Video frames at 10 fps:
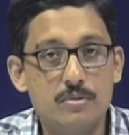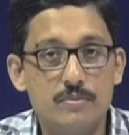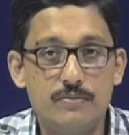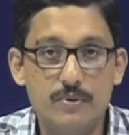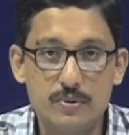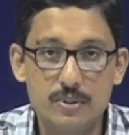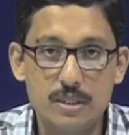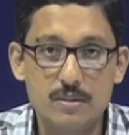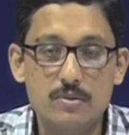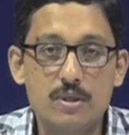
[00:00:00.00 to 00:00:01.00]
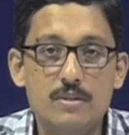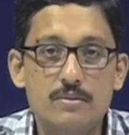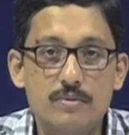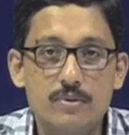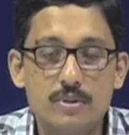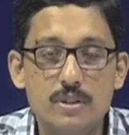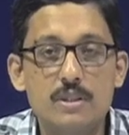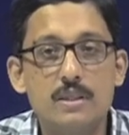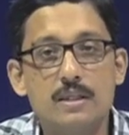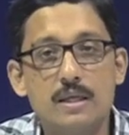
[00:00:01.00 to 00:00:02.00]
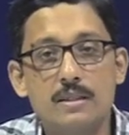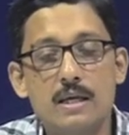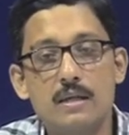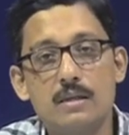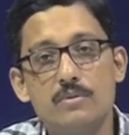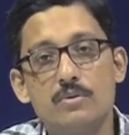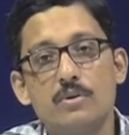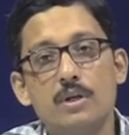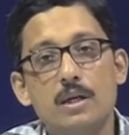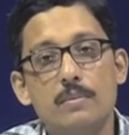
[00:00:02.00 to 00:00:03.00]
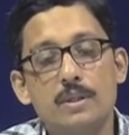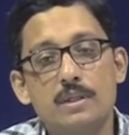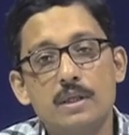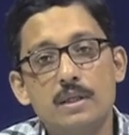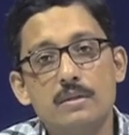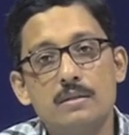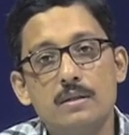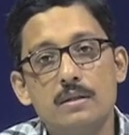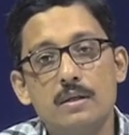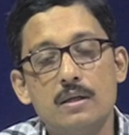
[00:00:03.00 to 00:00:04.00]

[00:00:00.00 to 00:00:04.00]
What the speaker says: fluorescence. What is fluorescence? It is exactly basically it is a